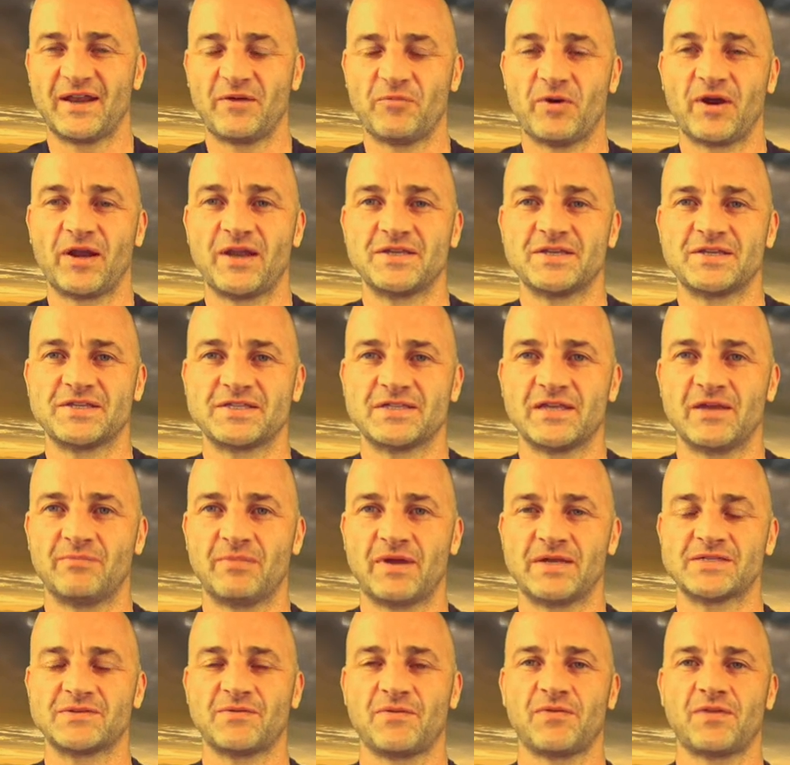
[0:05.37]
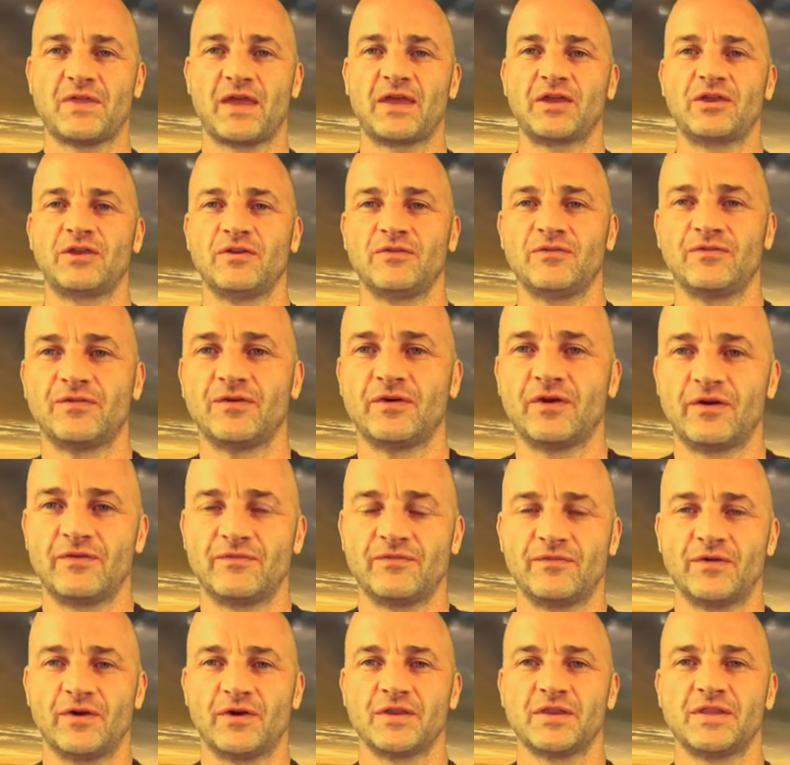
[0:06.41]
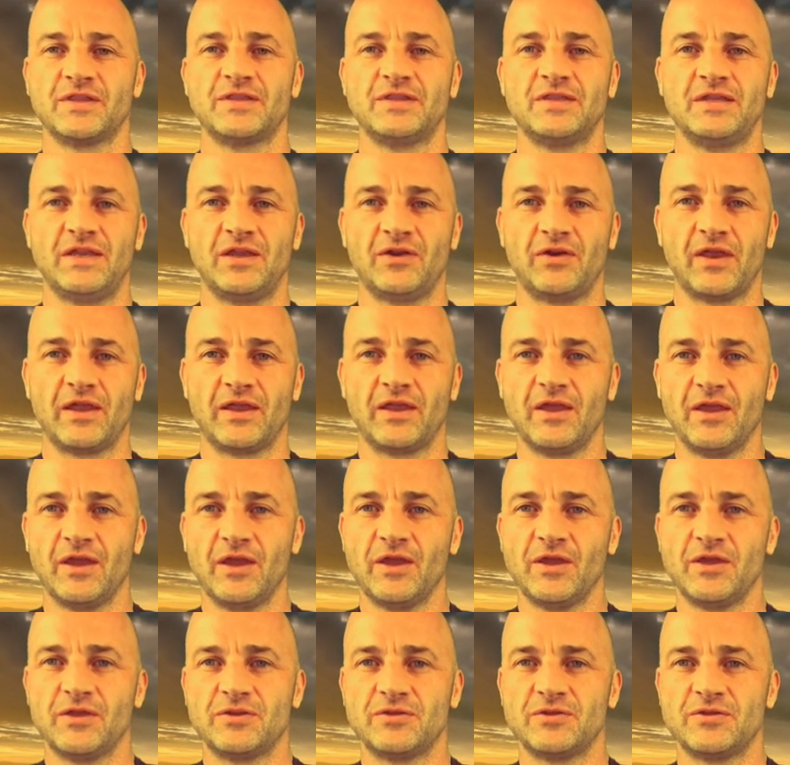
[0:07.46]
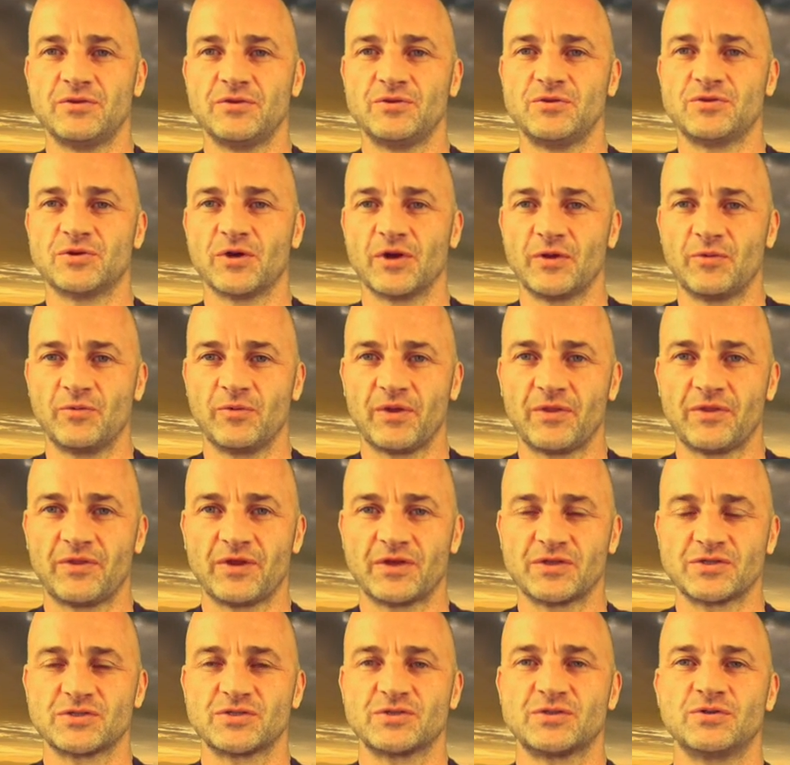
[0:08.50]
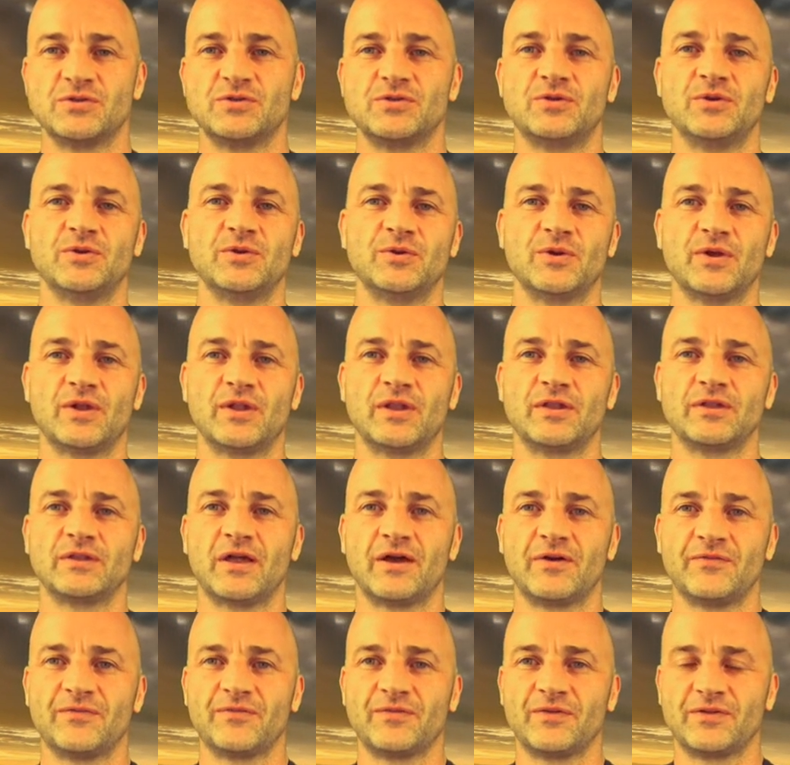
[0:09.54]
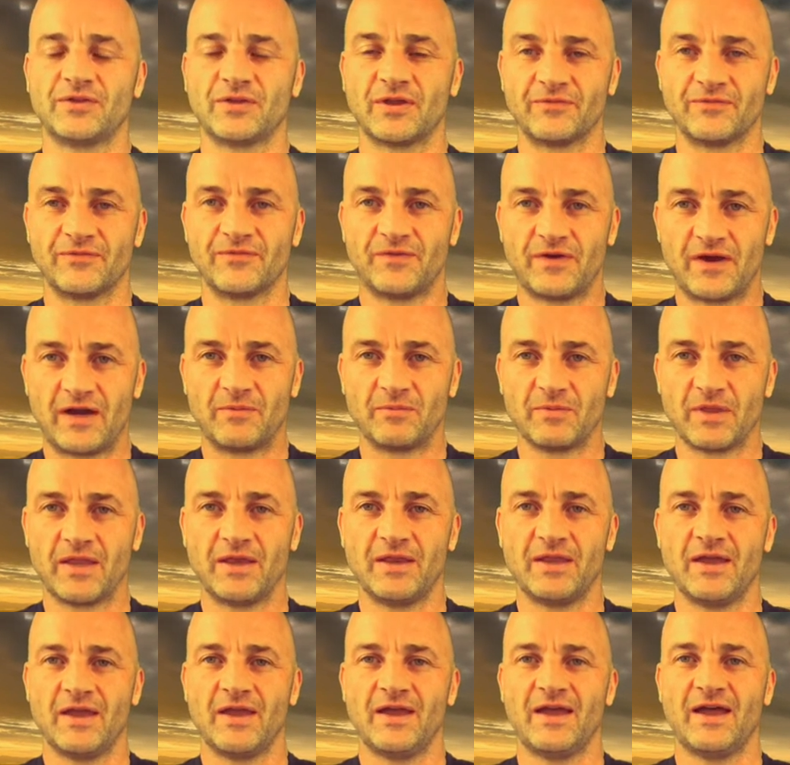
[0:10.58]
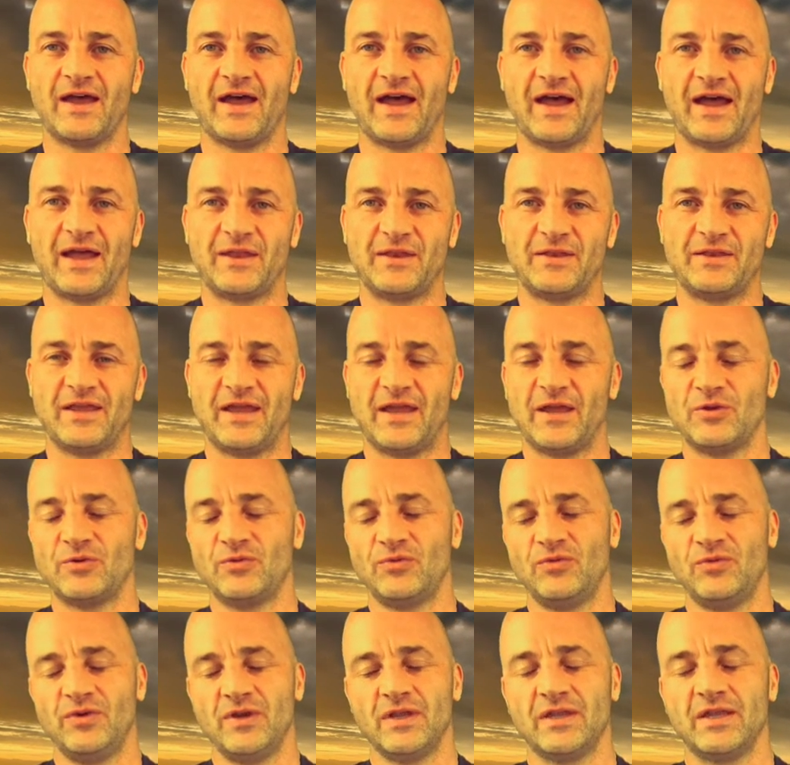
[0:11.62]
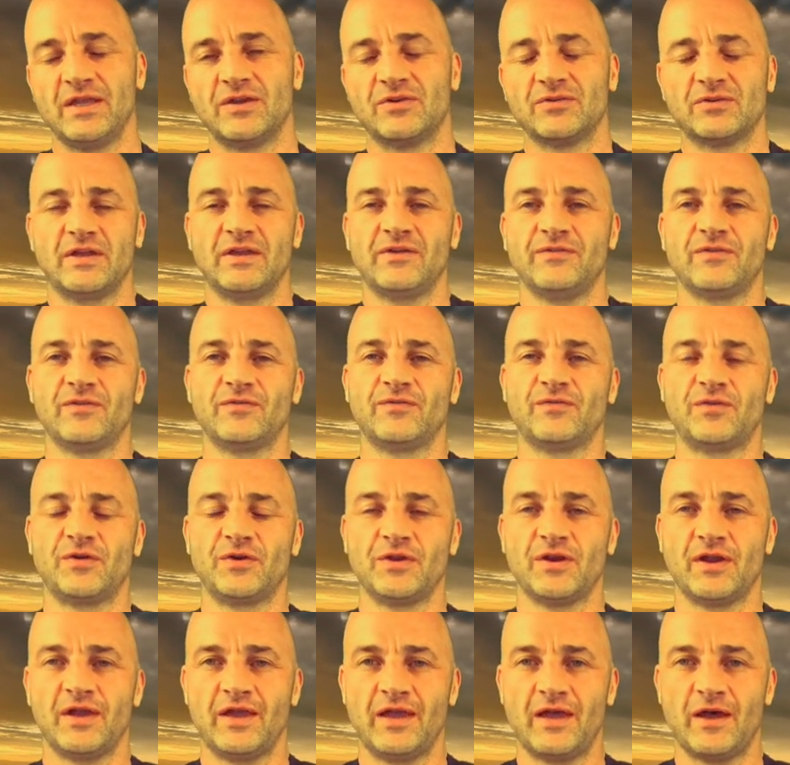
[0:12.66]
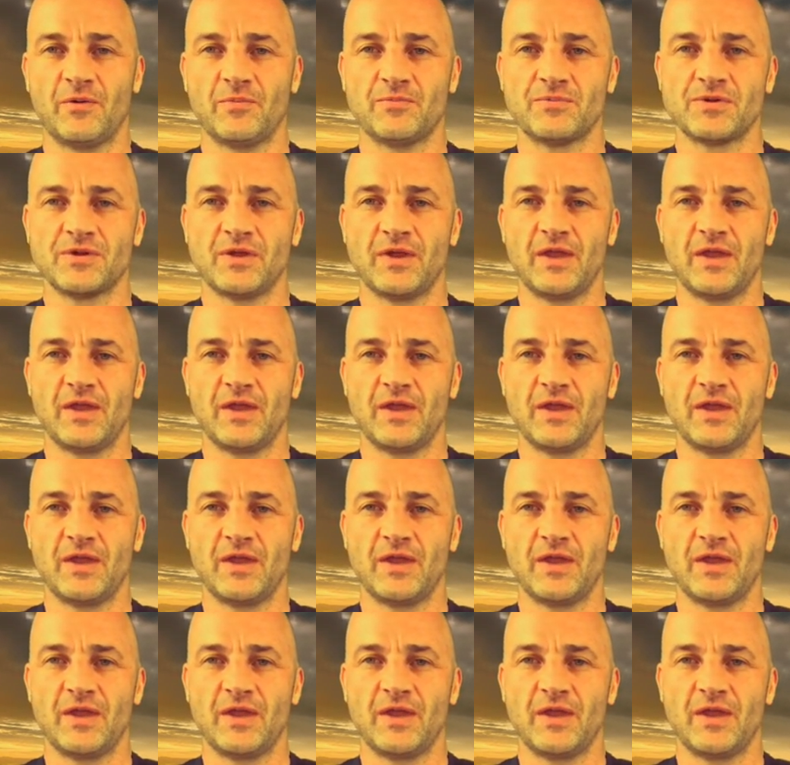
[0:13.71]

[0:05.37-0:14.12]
I want to just say a massive thank you for volunteering to join with us to do Love Dunfermline, and really grateful for your help.